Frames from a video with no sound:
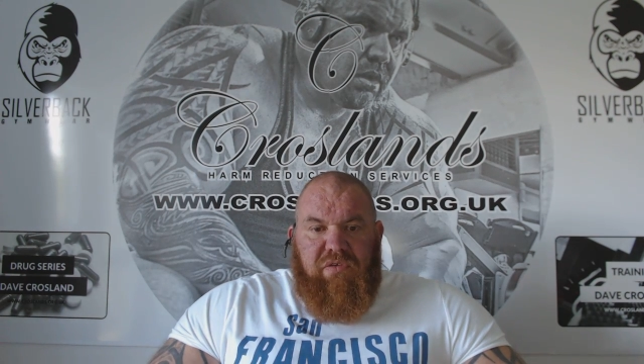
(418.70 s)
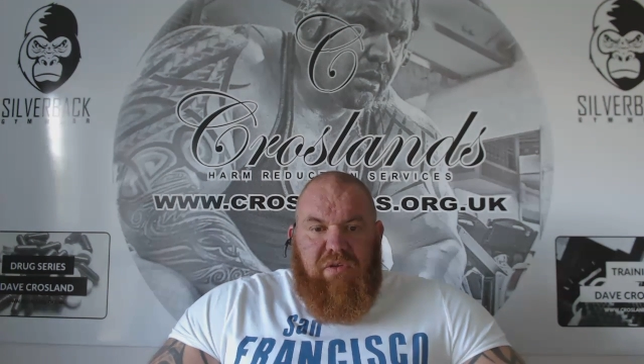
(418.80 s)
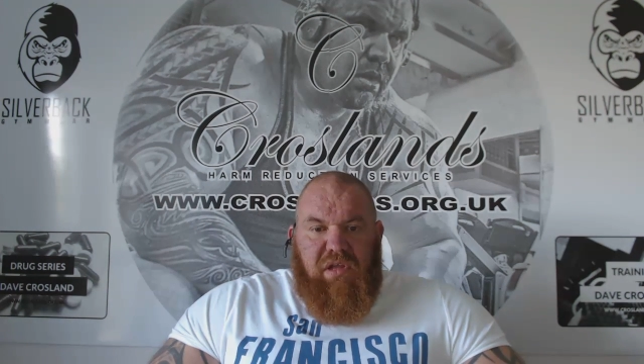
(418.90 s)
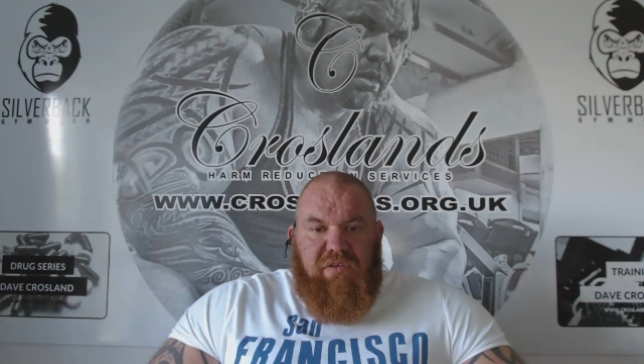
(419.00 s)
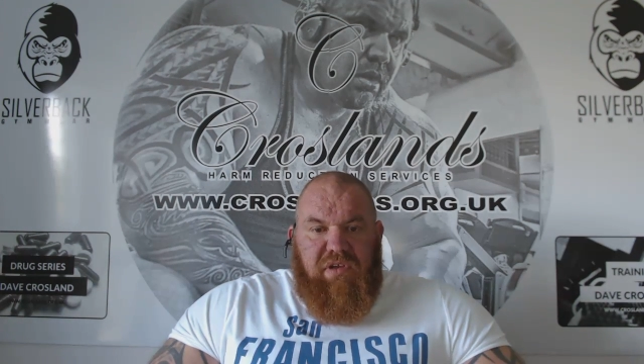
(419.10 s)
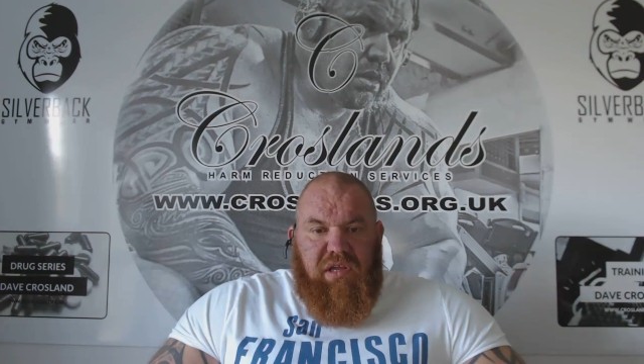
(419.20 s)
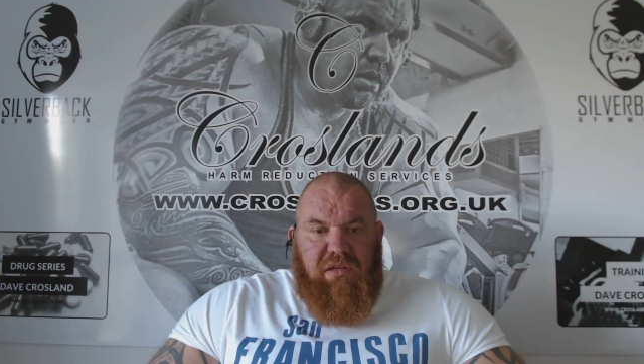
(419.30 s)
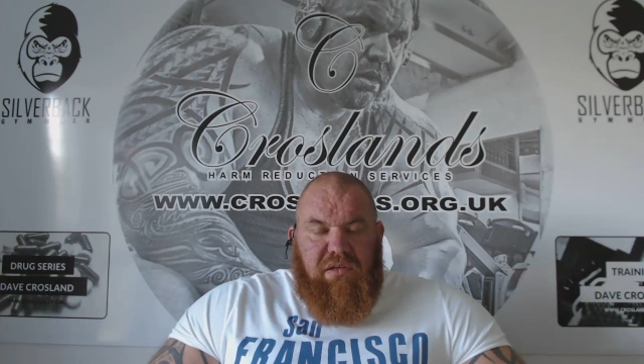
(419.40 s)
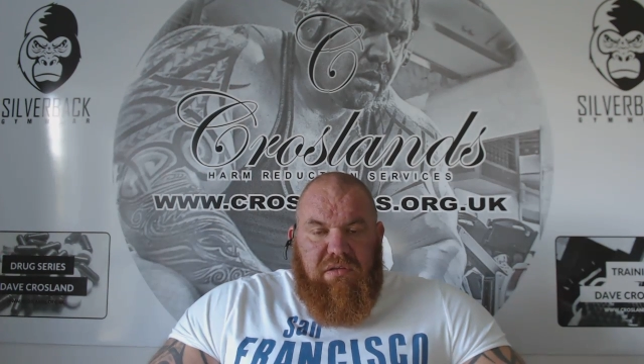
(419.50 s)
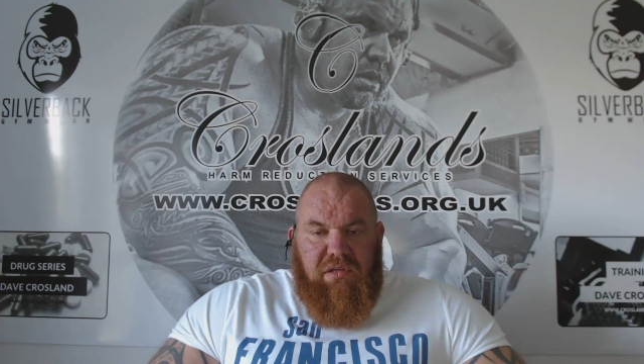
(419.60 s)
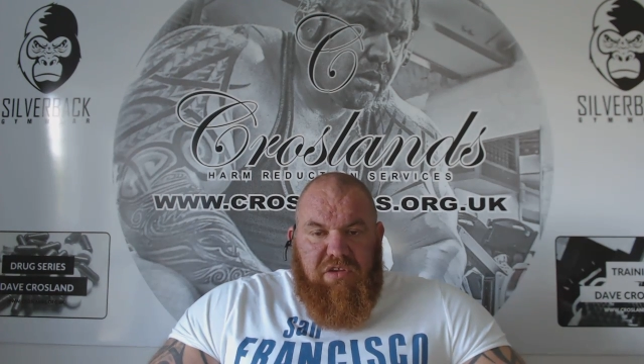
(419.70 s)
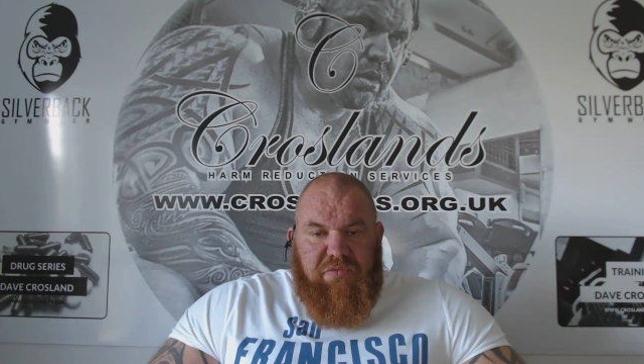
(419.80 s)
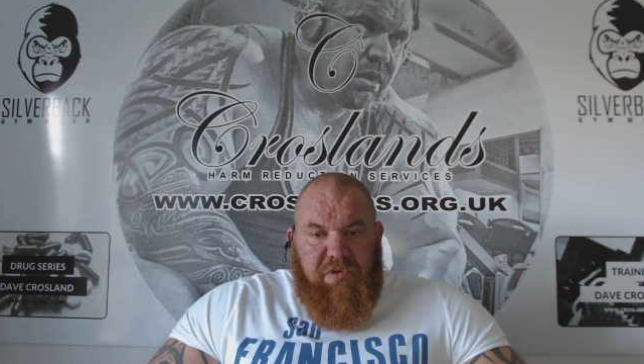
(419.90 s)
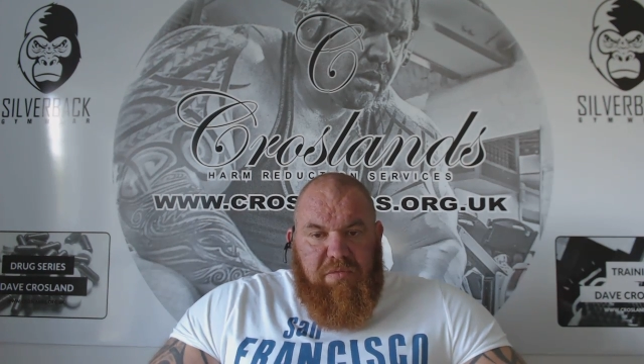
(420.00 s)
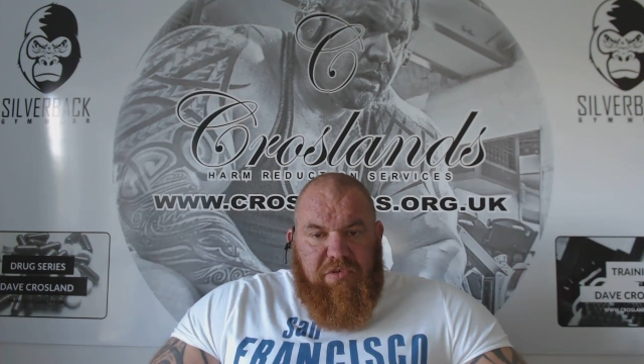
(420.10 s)
So that's it. That's
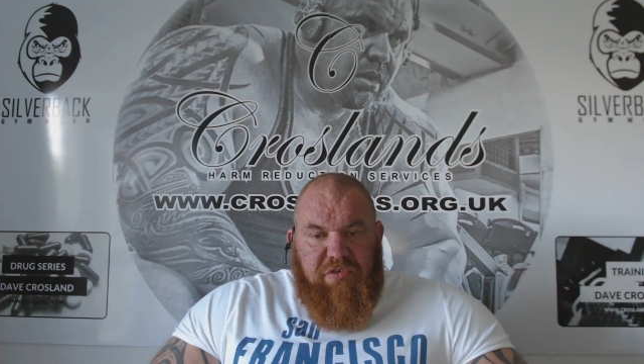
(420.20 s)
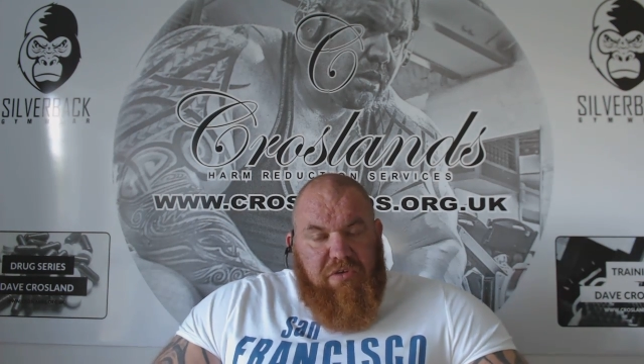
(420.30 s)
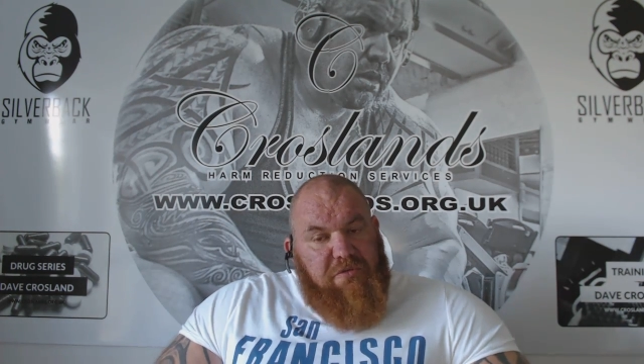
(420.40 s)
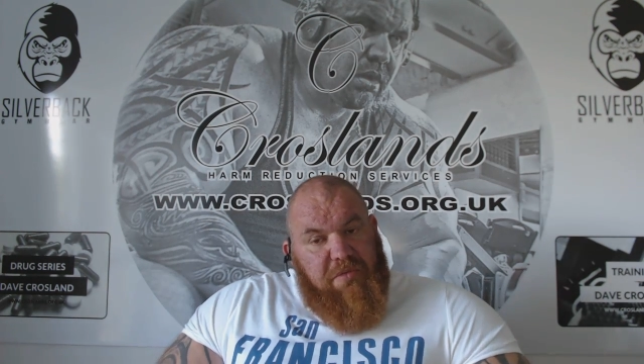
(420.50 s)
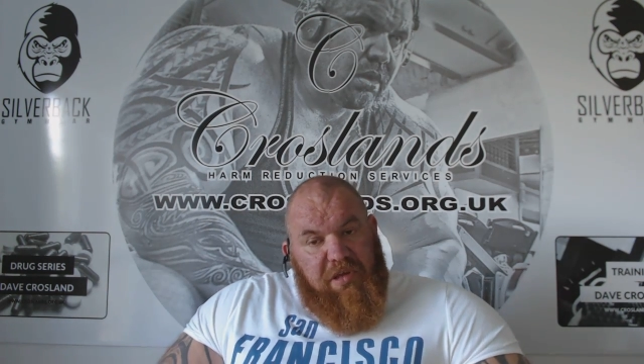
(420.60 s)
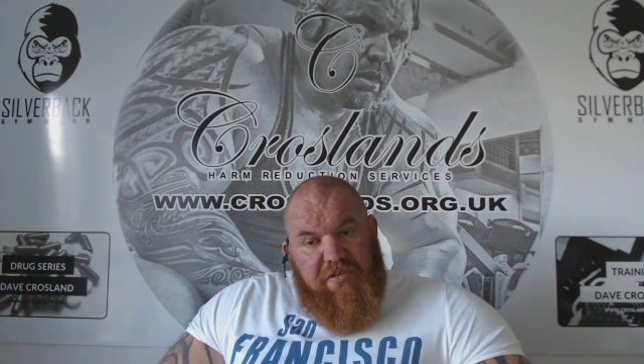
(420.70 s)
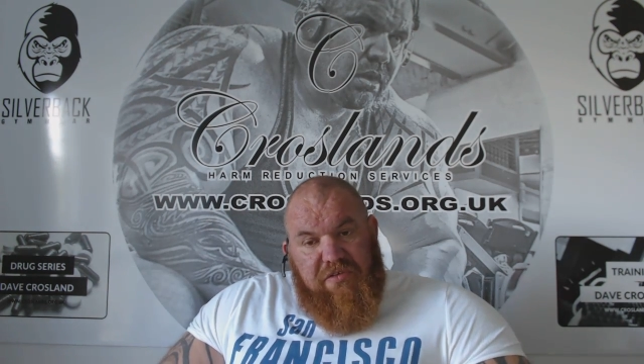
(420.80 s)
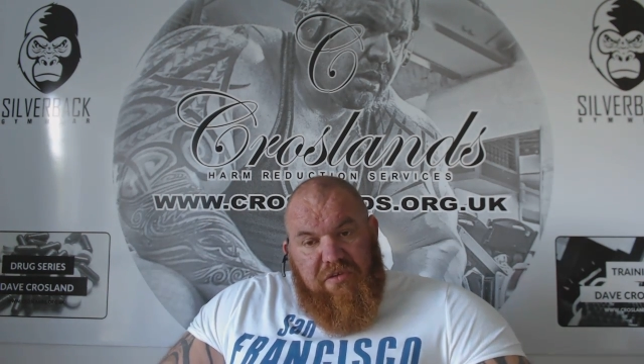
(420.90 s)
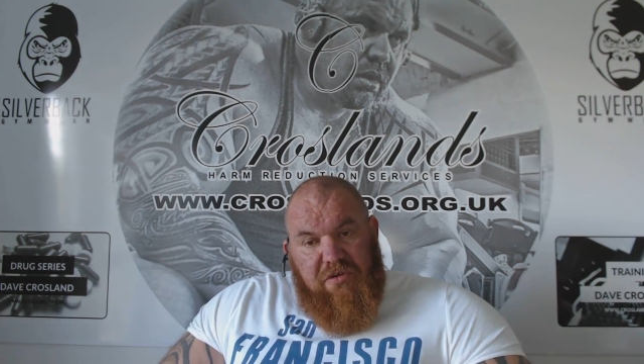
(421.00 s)
pretty much those bases